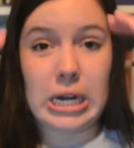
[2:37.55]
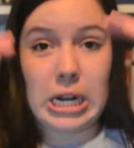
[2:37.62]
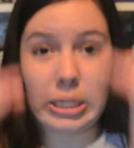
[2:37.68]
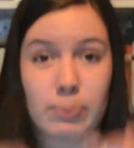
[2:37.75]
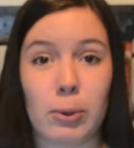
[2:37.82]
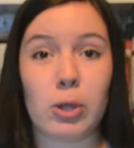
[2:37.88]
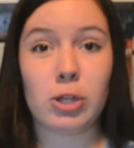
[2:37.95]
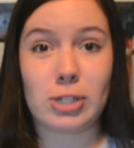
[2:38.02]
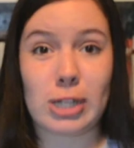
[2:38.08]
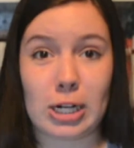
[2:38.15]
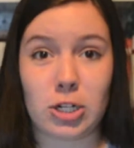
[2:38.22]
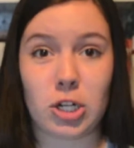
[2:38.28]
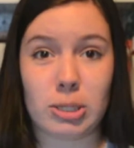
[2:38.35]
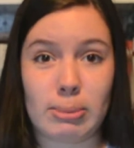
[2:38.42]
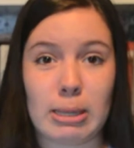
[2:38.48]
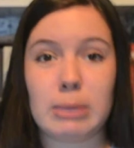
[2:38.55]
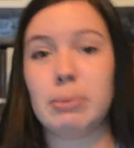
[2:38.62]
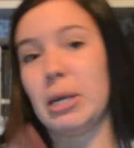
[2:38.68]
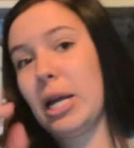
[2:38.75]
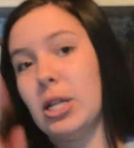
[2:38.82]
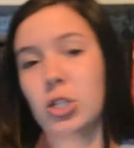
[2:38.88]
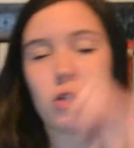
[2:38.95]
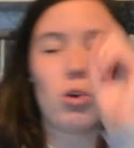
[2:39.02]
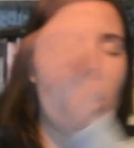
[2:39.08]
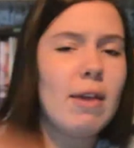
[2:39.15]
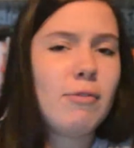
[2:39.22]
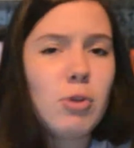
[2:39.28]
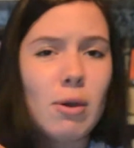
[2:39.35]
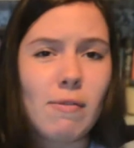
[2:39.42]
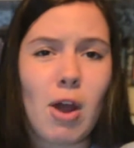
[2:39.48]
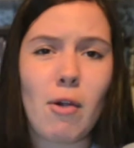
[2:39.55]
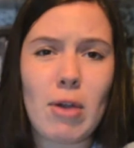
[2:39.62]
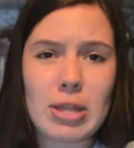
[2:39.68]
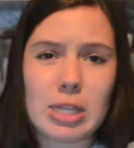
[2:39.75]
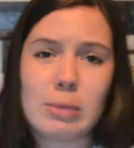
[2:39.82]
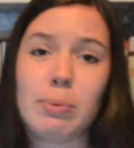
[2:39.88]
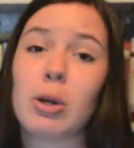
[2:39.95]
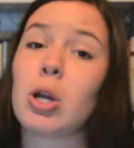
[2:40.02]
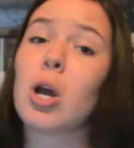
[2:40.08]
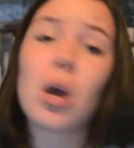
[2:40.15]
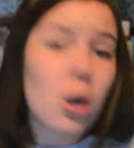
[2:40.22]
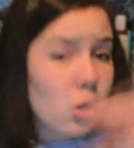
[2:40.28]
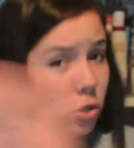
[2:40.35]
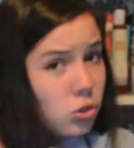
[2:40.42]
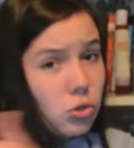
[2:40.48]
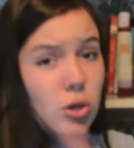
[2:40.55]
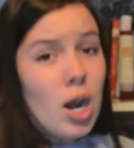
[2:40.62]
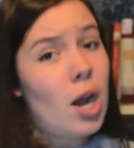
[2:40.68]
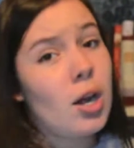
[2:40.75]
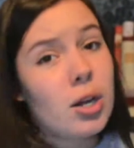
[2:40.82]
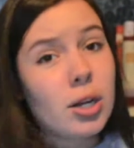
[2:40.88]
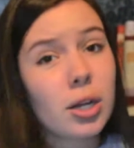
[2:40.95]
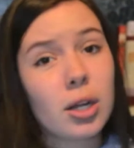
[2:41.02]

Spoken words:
and spoiler section is about to begin, so if you have not read this book, do not